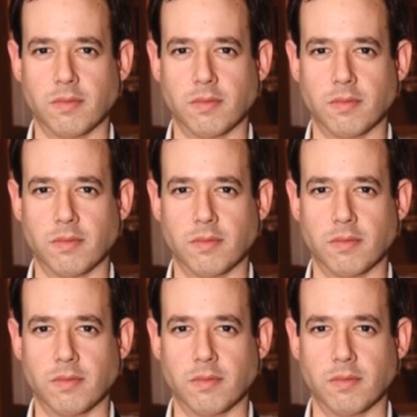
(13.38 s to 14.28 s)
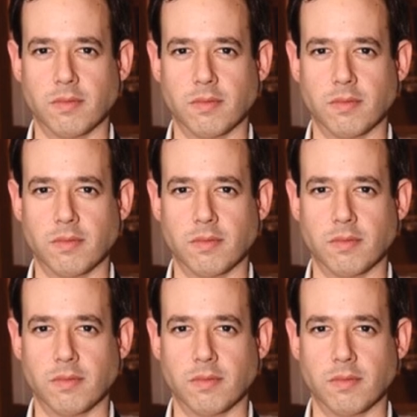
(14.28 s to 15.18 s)

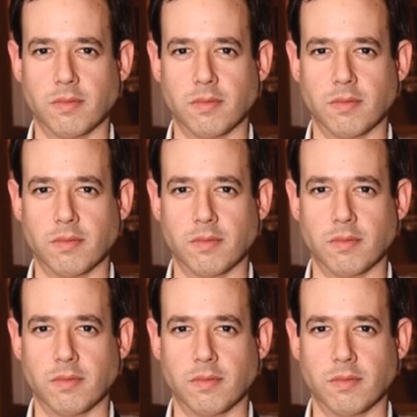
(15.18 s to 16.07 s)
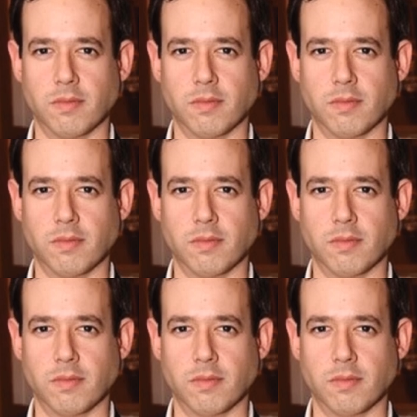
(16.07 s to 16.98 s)

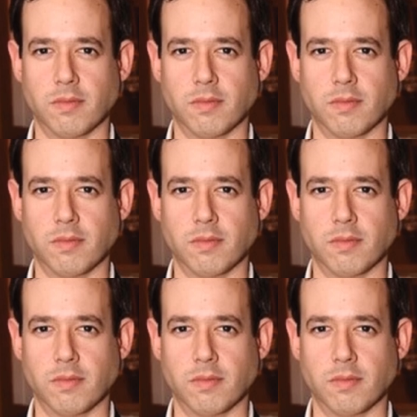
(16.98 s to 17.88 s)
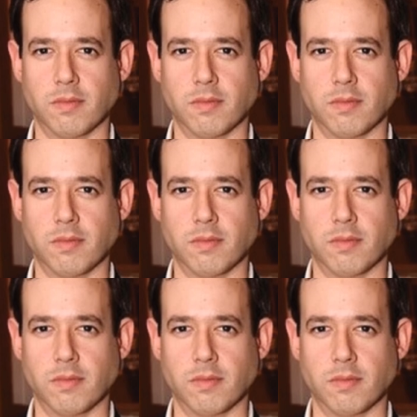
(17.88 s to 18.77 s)

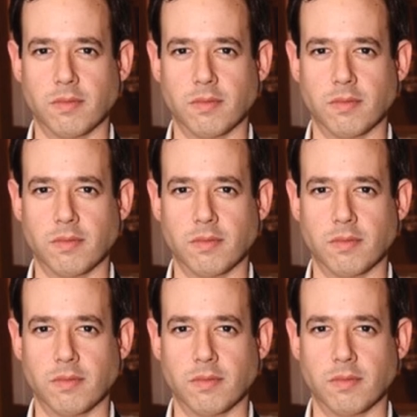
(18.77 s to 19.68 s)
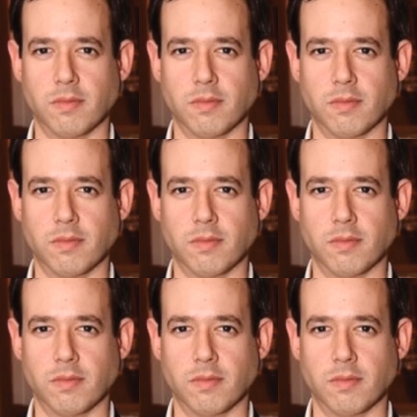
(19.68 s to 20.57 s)

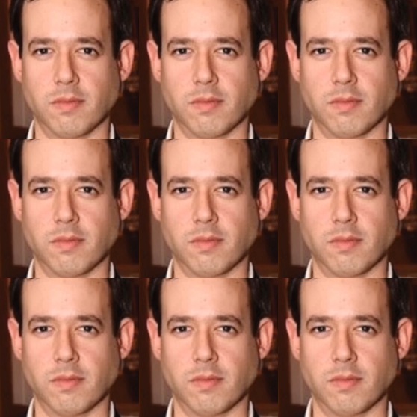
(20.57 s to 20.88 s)
This is a still picture; no speech is visible.